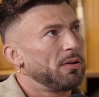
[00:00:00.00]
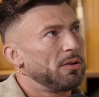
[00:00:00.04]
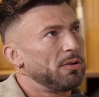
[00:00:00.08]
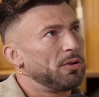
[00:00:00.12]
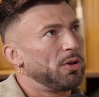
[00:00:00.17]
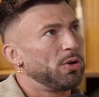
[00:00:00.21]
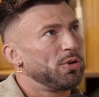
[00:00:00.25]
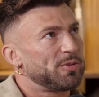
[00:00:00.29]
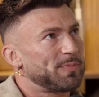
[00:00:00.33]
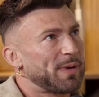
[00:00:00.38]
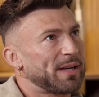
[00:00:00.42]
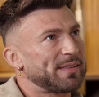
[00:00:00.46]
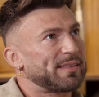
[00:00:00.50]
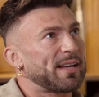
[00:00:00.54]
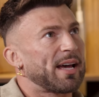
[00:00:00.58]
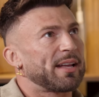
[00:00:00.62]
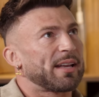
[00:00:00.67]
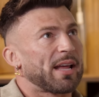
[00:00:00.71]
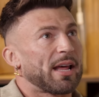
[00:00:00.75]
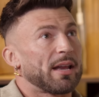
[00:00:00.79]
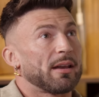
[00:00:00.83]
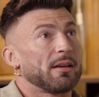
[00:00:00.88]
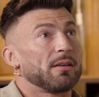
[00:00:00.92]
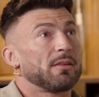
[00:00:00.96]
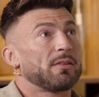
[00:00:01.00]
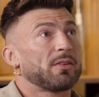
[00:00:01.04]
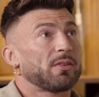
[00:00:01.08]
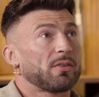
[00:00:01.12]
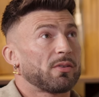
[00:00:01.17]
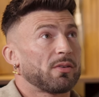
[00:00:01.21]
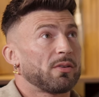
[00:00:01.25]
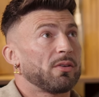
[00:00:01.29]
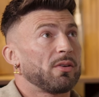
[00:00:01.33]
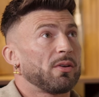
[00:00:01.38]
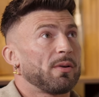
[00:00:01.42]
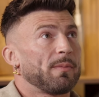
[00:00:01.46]
losing my dad, and
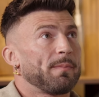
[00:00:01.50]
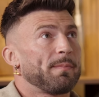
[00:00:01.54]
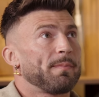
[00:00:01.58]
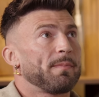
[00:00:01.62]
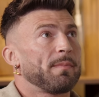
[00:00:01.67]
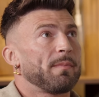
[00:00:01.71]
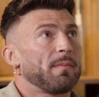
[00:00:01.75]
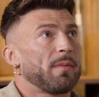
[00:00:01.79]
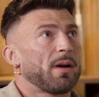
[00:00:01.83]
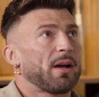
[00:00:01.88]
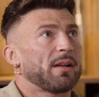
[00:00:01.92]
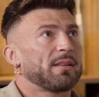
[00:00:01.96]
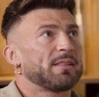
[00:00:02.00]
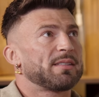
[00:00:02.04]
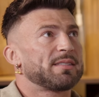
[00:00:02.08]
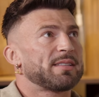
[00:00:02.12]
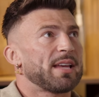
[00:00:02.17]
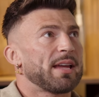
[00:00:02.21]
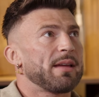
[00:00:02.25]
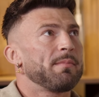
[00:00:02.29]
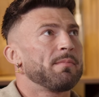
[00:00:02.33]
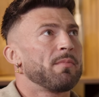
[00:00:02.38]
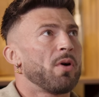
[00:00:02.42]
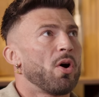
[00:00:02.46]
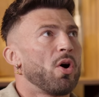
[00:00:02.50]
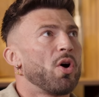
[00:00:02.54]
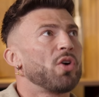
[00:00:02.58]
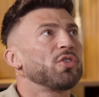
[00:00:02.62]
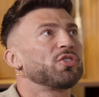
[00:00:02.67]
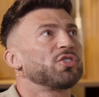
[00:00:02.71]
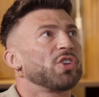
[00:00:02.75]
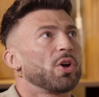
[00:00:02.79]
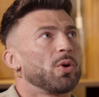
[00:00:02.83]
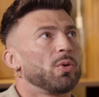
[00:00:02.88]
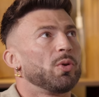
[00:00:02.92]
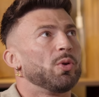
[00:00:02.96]
I'd say
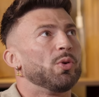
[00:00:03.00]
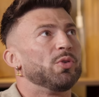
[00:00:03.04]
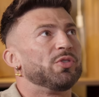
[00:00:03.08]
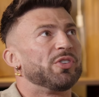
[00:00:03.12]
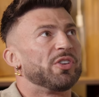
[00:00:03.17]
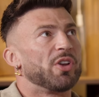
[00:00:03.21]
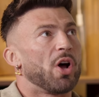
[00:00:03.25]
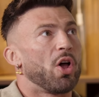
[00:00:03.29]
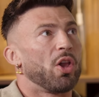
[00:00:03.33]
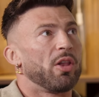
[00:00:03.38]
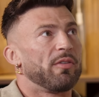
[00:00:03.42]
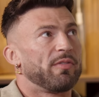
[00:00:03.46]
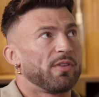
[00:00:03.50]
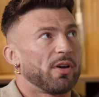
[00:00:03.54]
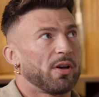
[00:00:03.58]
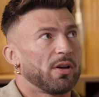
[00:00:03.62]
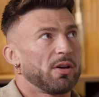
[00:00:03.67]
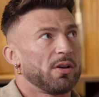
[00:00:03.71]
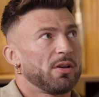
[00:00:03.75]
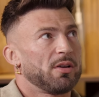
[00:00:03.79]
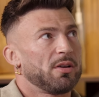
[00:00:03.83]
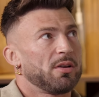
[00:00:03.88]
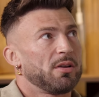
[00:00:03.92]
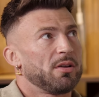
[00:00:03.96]
more so losing Oliver.